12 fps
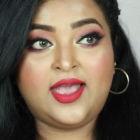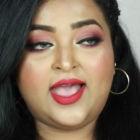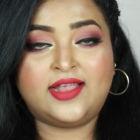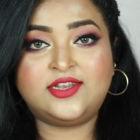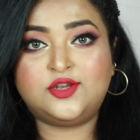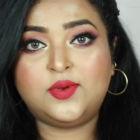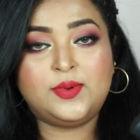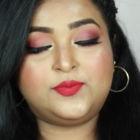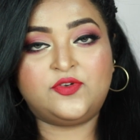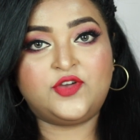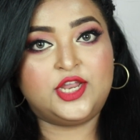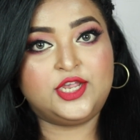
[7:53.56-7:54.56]
and it will be
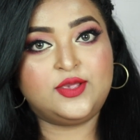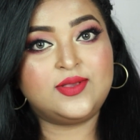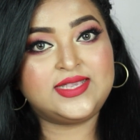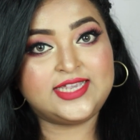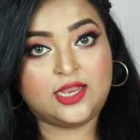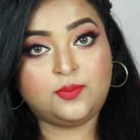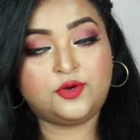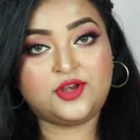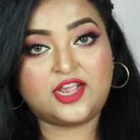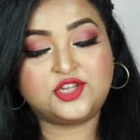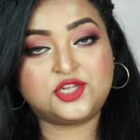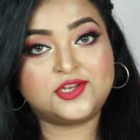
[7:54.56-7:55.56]
providing you sun
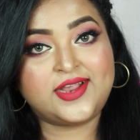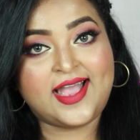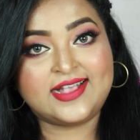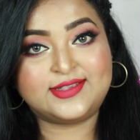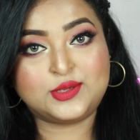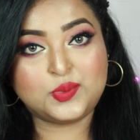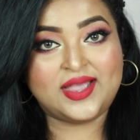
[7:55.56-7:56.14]
protection as